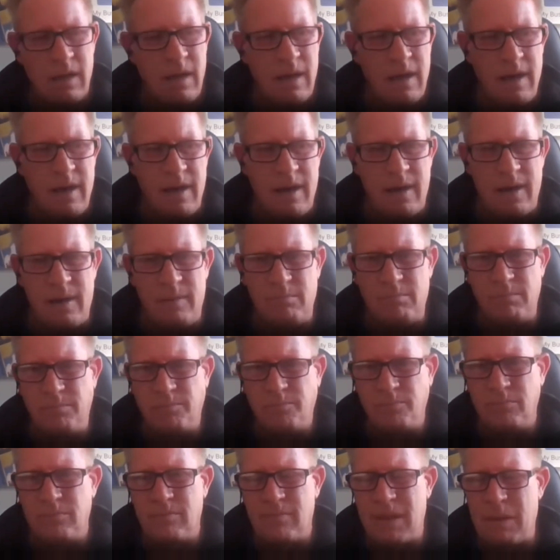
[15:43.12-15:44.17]
Um,
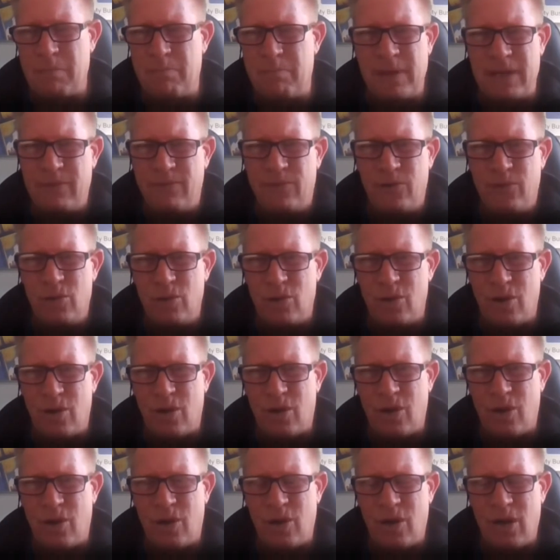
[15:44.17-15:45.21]
but if you
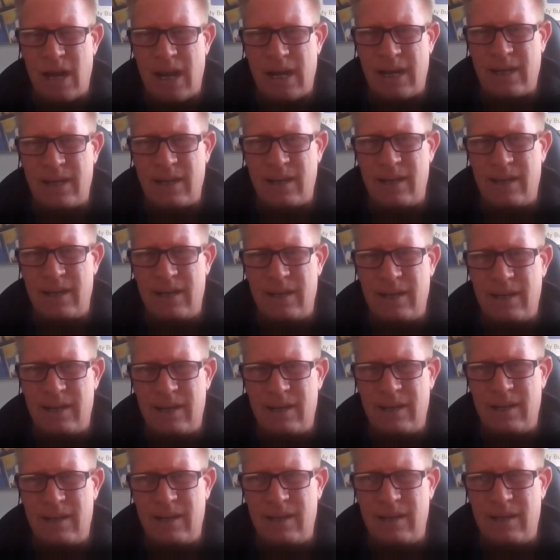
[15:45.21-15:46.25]
like,
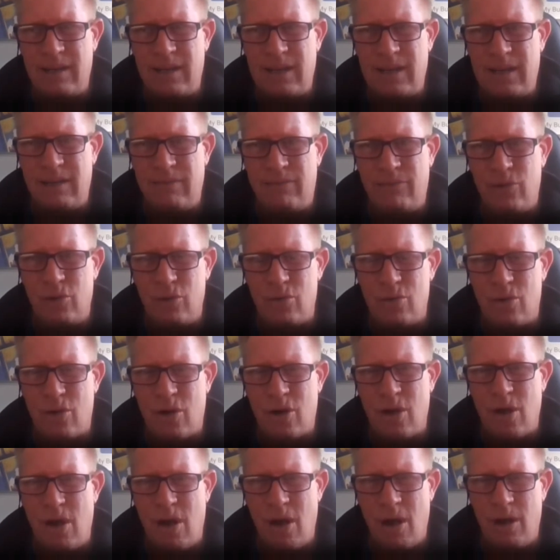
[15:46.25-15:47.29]
if you
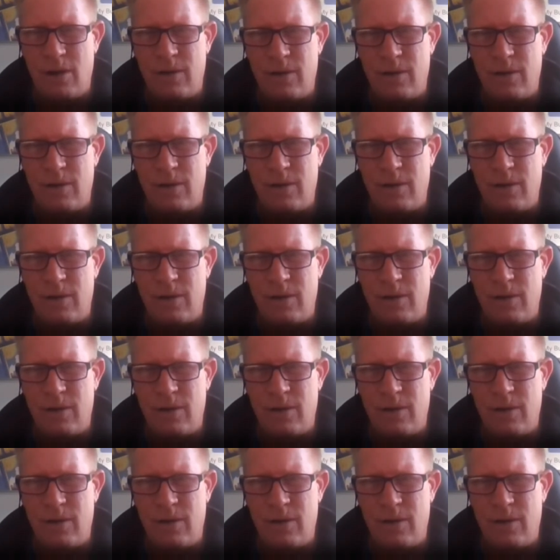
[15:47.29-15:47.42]
can't